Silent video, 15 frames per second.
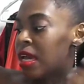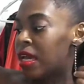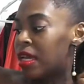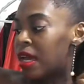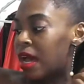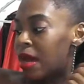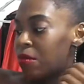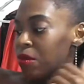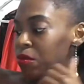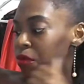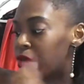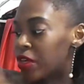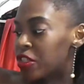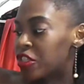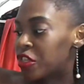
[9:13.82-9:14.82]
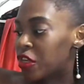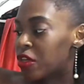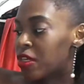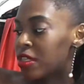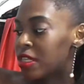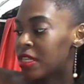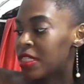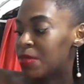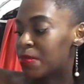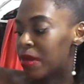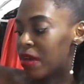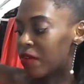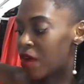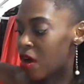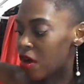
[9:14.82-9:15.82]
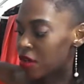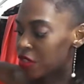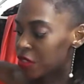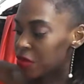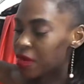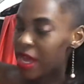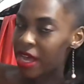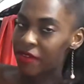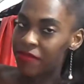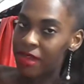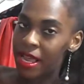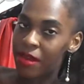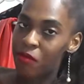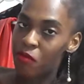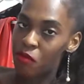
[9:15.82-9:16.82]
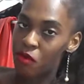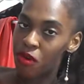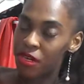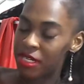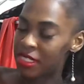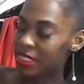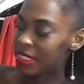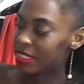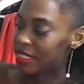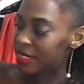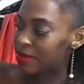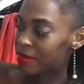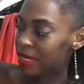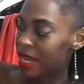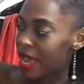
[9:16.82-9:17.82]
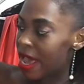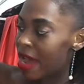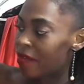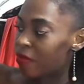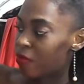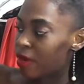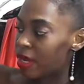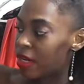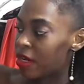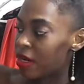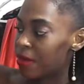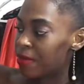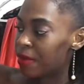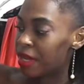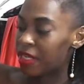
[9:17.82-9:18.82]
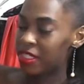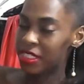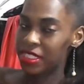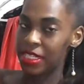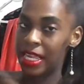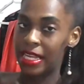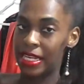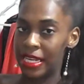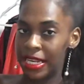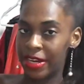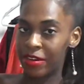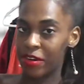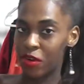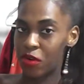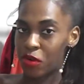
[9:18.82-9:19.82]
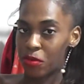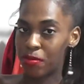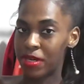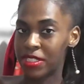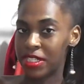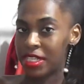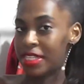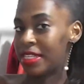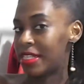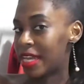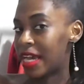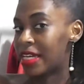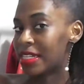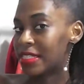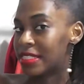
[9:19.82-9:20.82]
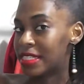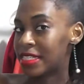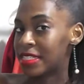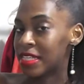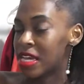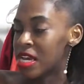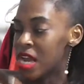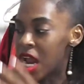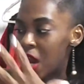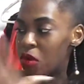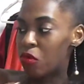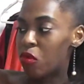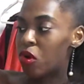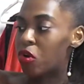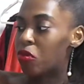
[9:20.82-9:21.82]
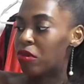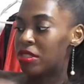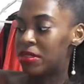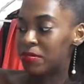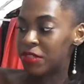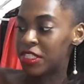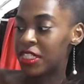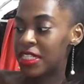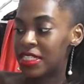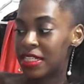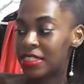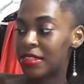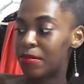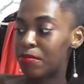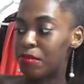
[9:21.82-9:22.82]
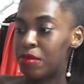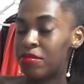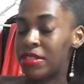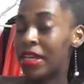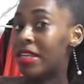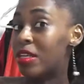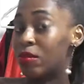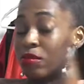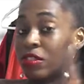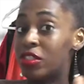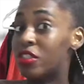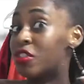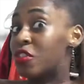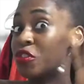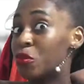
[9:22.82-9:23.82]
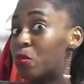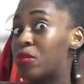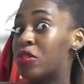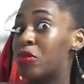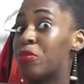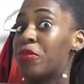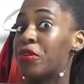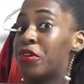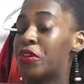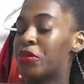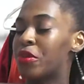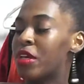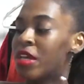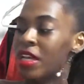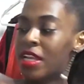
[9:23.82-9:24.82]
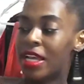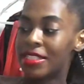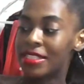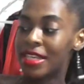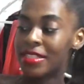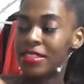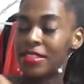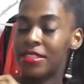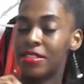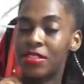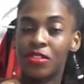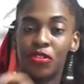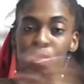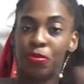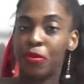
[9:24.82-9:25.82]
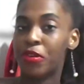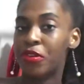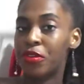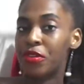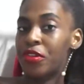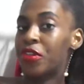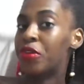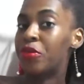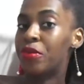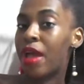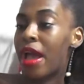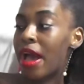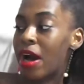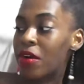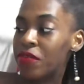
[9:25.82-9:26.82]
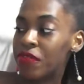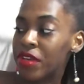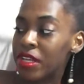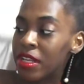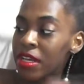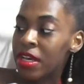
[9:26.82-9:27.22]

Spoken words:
I would wear a shirt under this, but I also have like worn this and zipped it halfway up and just like layered a whole bunch of necklaces and wore it with some jeans and some boots, and it was super, super cute. Like, that's a super cute outfit